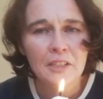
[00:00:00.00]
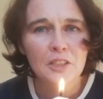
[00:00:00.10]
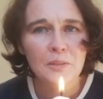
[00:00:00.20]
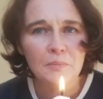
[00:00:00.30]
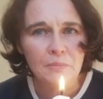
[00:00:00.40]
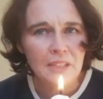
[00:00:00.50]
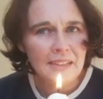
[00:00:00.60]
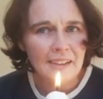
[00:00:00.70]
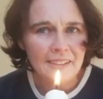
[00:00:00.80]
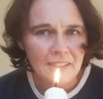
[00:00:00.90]
to be
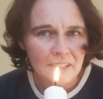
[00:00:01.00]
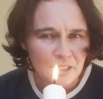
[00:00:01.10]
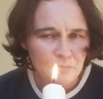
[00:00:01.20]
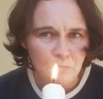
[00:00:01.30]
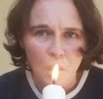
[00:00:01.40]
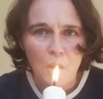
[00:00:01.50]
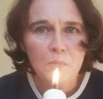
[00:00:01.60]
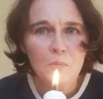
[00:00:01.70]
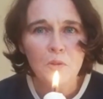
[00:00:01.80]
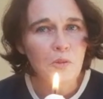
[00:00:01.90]
like this
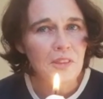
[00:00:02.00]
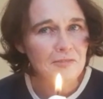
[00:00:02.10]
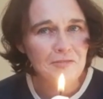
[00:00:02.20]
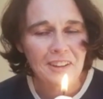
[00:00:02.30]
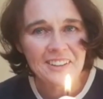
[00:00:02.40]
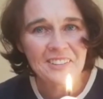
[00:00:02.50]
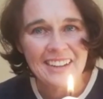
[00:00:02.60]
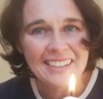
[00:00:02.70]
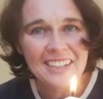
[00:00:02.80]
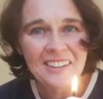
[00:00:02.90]
bomb or the fire
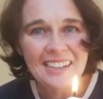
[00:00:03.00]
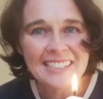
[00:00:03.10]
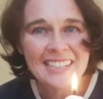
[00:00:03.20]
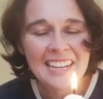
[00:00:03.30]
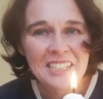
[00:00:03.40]
under us,